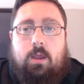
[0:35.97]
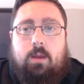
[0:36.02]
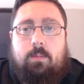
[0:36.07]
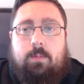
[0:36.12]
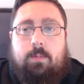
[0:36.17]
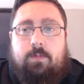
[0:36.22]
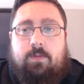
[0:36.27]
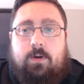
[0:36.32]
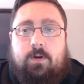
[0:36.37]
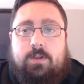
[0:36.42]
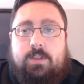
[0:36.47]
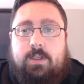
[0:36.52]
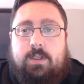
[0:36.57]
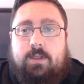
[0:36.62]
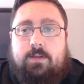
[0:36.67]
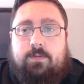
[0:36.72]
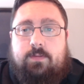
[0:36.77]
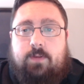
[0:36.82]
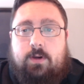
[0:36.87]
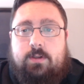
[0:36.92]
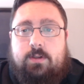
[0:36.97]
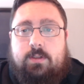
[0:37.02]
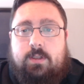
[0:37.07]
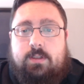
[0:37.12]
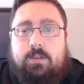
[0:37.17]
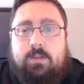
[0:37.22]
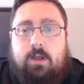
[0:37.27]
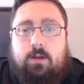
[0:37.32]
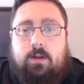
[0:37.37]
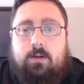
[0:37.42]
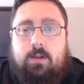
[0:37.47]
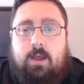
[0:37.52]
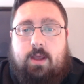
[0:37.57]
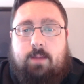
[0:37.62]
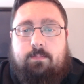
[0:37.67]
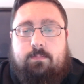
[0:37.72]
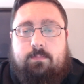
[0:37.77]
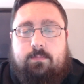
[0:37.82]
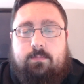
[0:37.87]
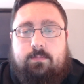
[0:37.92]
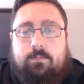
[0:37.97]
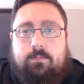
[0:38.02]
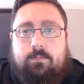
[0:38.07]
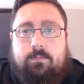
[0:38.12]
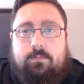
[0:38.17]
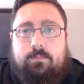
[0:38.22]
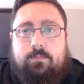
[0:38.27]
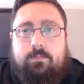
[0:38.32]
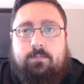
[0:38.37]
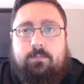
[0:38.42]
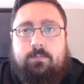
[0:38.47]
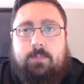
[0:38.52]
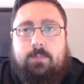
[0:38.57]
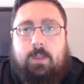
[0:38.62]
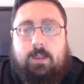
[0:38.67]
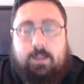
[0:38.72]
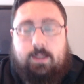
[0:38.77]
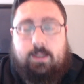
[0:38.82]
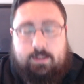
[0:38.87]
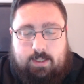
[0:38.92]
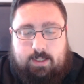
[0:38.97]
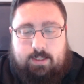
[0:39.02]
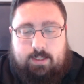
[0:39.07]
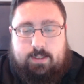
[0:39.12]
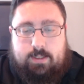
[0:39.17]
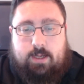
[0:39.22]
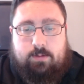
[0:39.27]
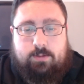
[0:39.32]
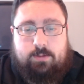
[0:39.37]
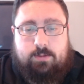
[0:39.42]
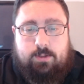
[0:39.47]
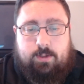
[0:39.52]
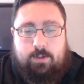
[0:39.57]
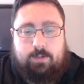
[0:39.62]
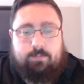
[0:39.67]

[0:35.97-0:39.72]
First things first, let's huddle up. Let's get down to it.